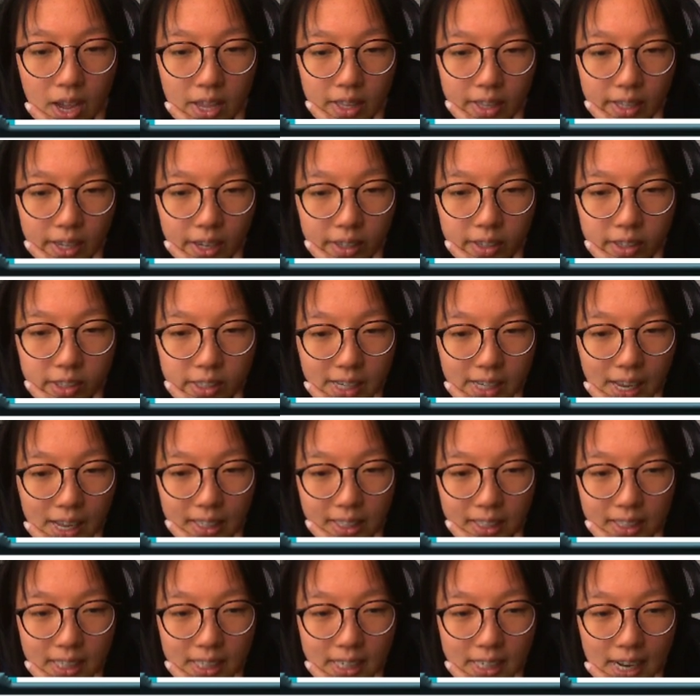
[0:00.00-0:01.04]
The other
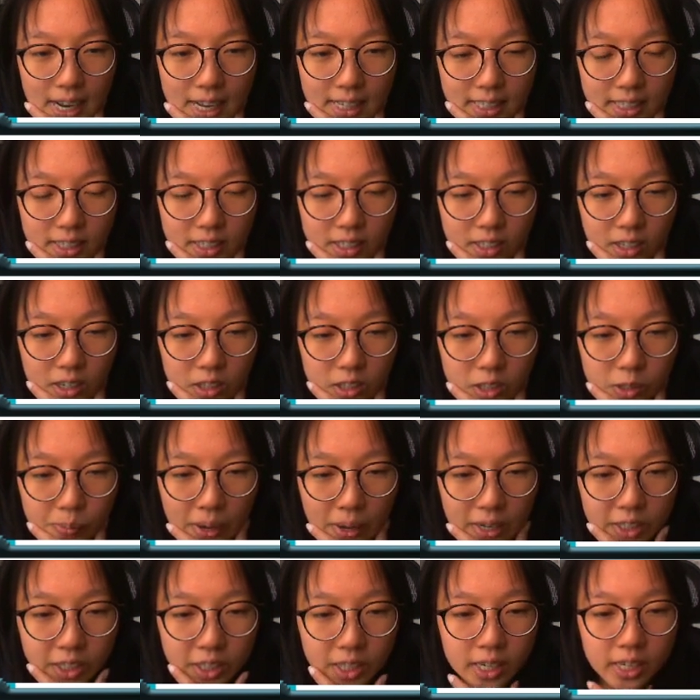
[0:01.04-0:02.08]
skeleton has its skull
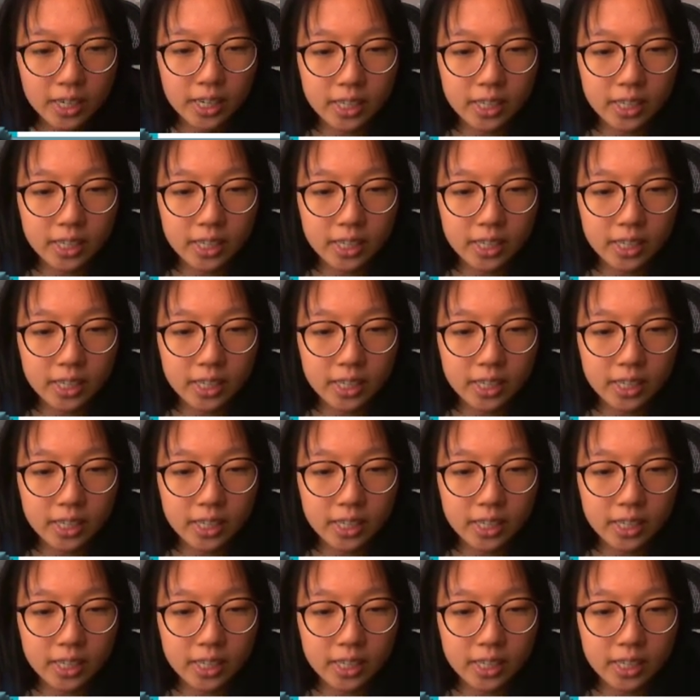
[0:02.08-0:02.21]
smashed in.